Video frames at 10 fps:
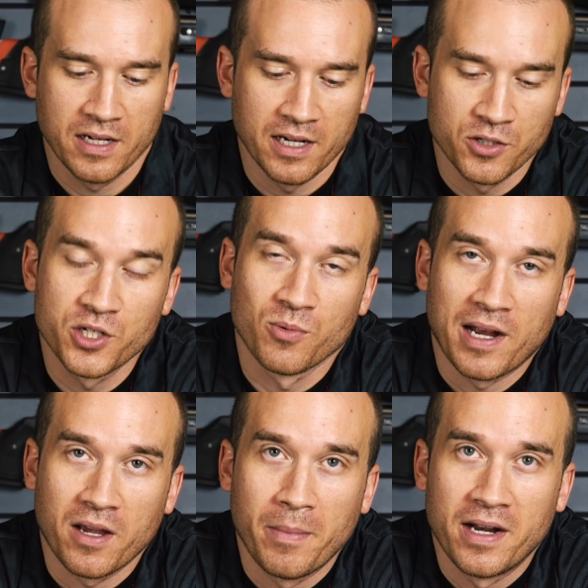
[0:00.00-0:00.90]
She
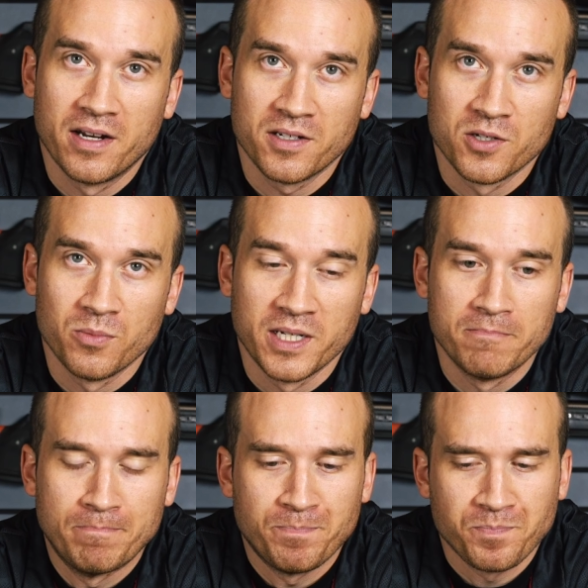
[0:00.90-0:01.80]
recommended it to me.
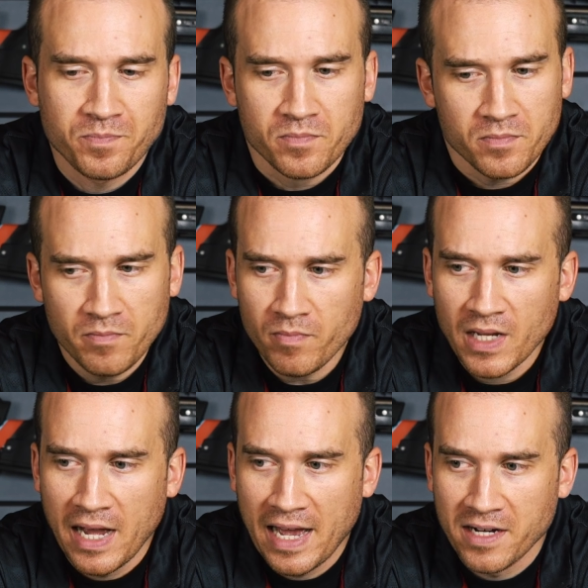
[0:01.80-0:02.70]

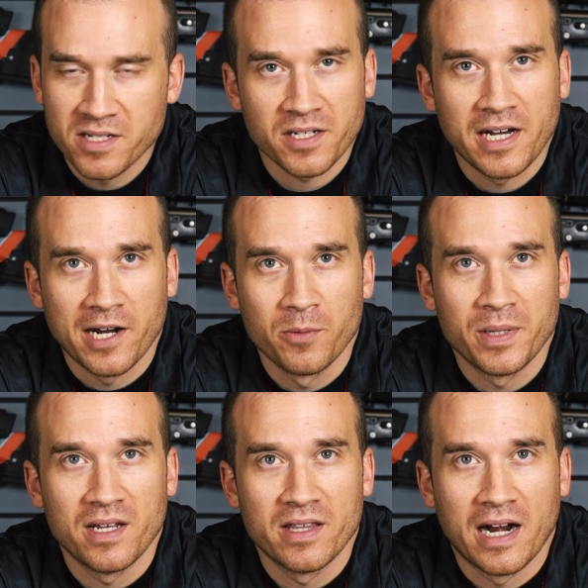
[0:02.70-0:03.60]
I had a Staccato
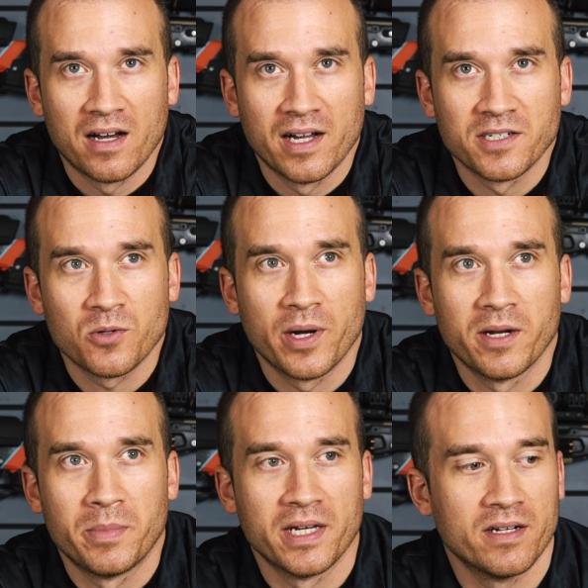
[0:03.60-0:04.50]
P that I liked quite a
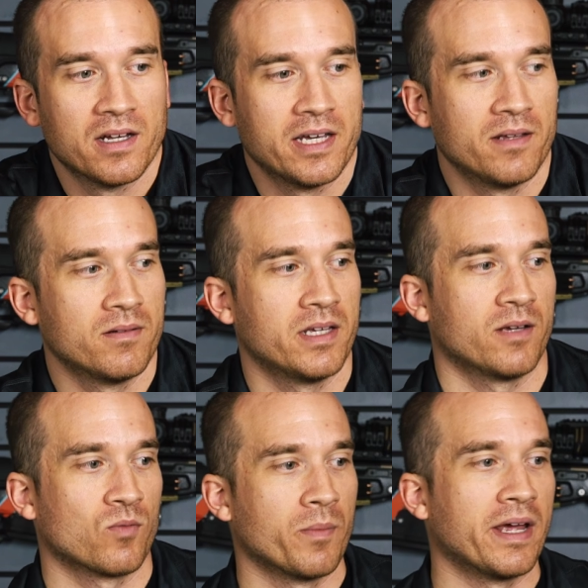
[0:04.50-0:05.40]
bit.
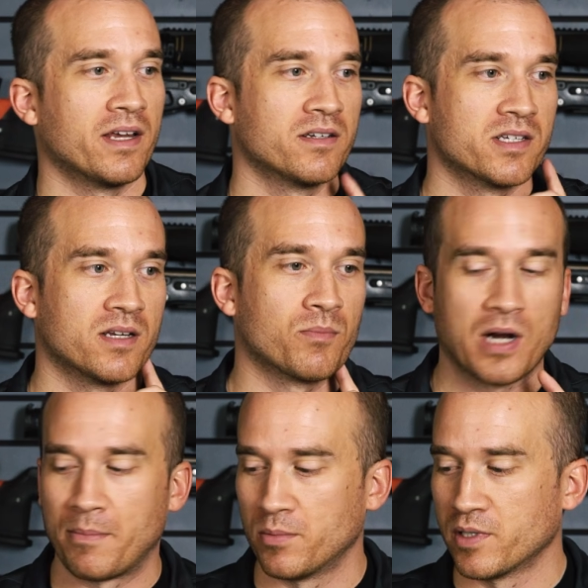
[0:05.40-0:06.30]
It remains and
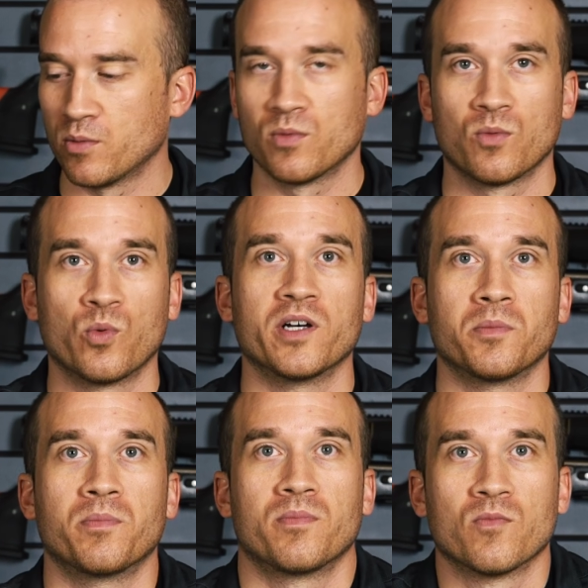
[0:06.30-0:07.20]
probably
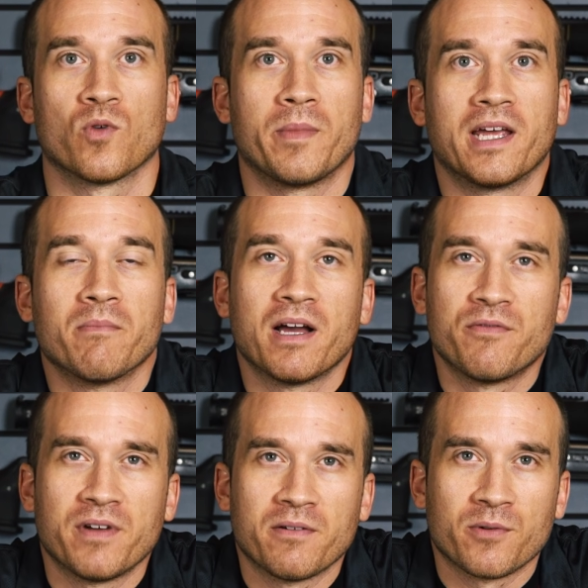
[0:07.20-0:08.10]
will remain my
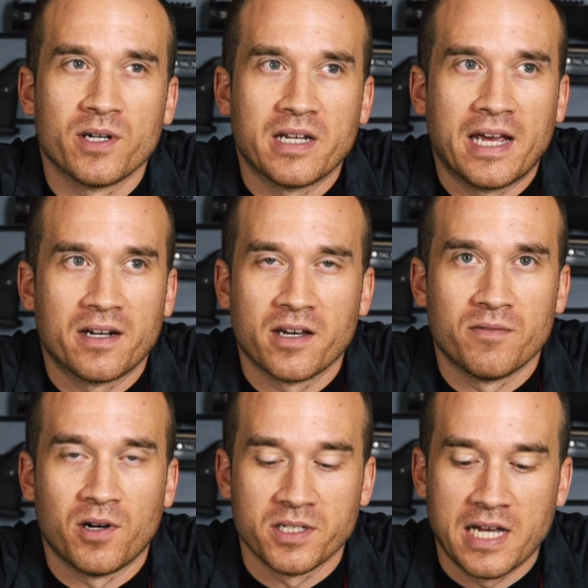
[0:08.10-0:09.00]
favorite handgun
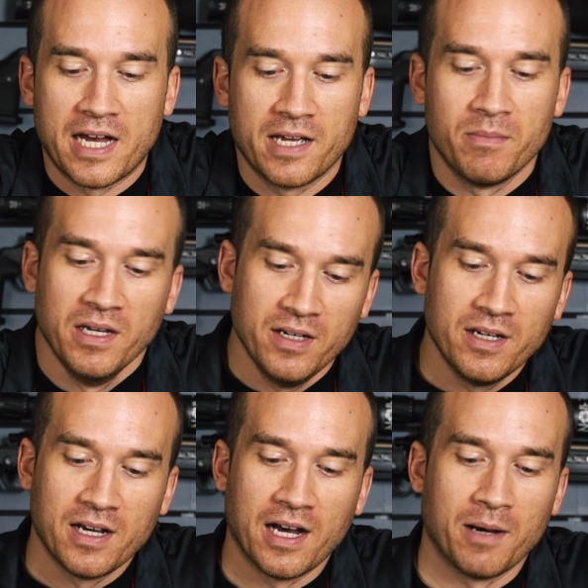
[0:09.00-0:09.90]
of all time,
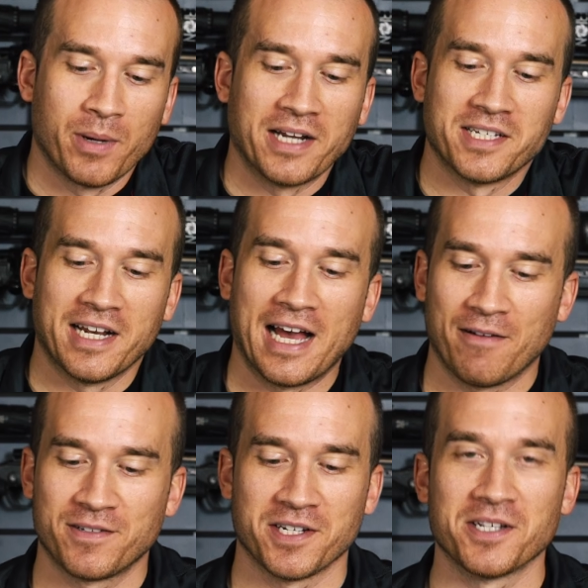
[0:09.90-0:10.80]
but I did
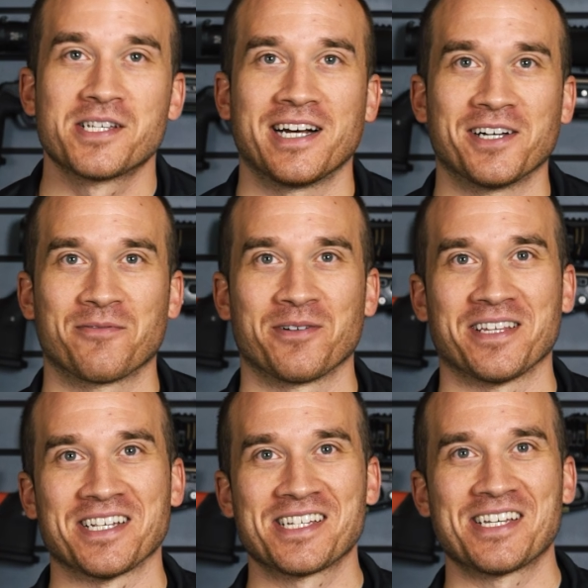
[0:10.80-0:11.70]
have to sell it for
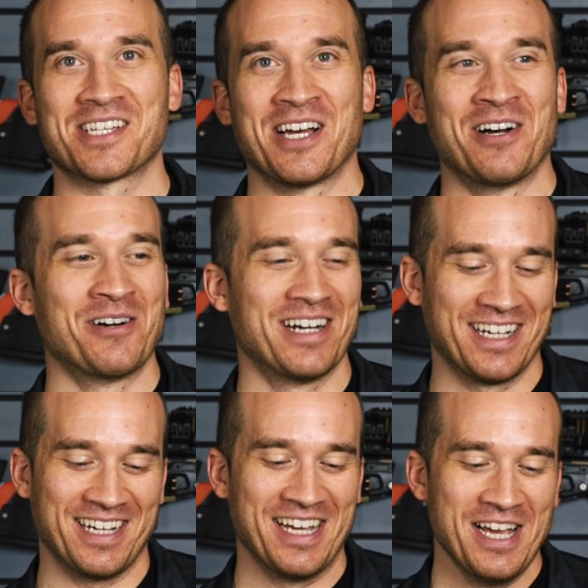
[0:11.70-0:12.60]
this.
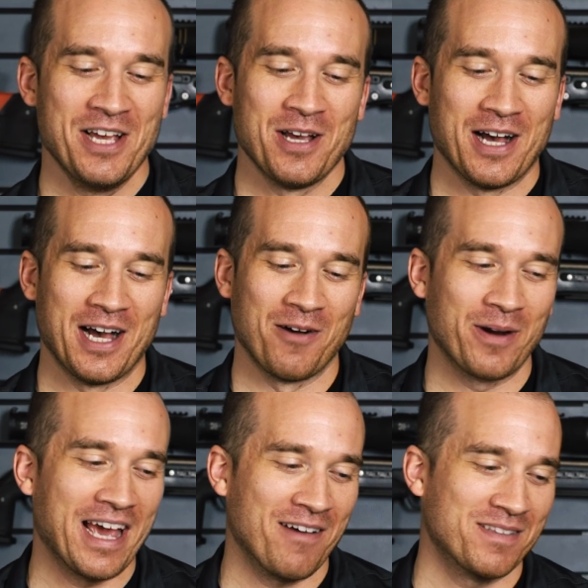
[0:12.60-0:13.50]
So
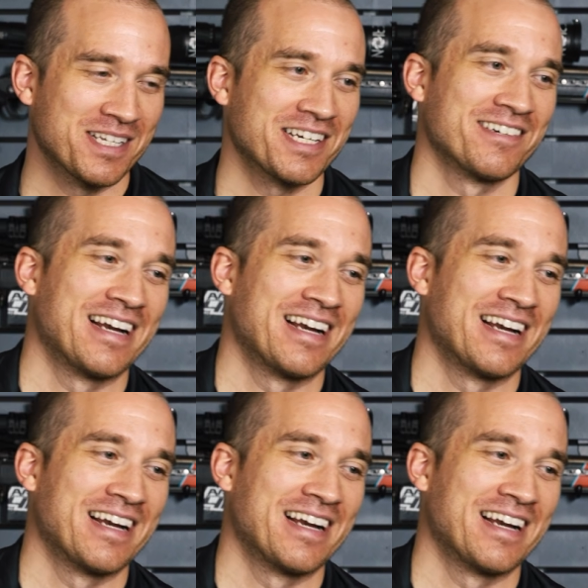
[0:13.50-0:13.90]
we have this here